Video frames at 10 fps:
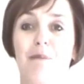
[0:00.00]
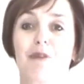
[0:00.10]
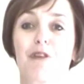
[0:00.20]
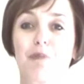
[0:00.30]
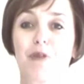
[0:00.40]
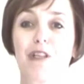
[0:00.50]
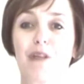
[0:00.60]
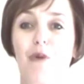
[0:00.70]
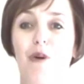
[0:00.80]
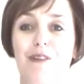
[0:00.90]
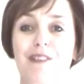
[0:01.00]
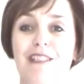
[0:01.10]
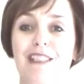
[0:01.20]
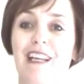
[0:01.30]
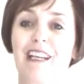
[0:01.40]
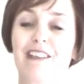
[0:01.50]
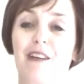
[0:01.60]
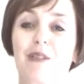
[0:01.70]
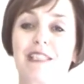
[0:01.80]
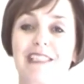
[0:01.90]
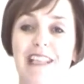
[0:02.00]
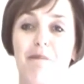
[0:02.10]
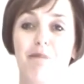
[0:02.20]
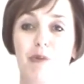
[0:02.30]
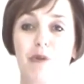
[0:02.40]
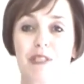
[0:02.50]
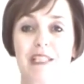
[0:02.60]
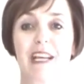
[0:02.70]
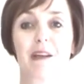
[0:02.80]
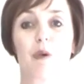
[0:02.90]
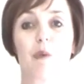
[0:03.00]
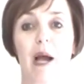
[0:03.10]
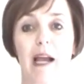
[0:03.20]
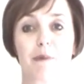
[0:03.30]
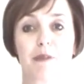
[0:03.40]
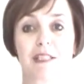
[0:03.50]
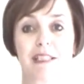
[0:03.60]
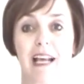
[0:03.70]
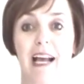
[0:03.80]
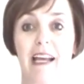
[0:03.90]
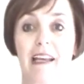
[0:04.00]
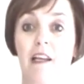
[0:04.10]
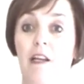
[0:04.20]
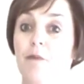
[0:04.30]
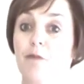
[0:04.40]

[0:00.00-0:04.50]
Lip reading: But the beauty was, there were some books there we were able to say,